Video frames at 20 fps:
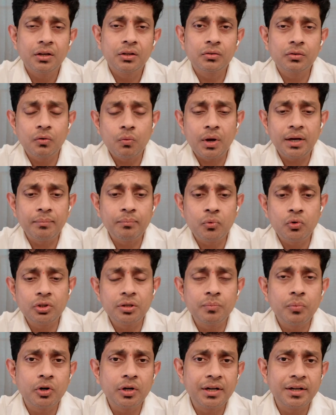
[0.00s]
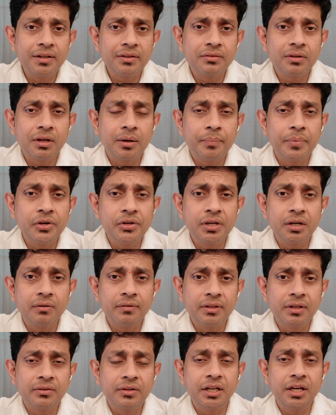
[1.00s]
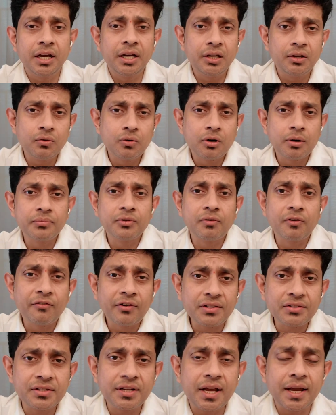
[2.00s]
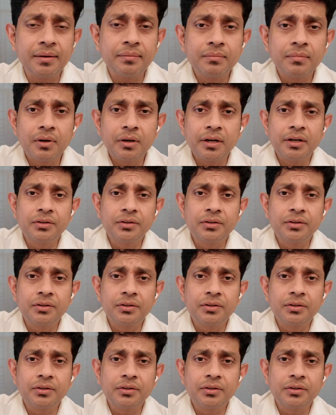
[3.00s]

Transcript: So one most important is a patient with the CKD who comes for first time.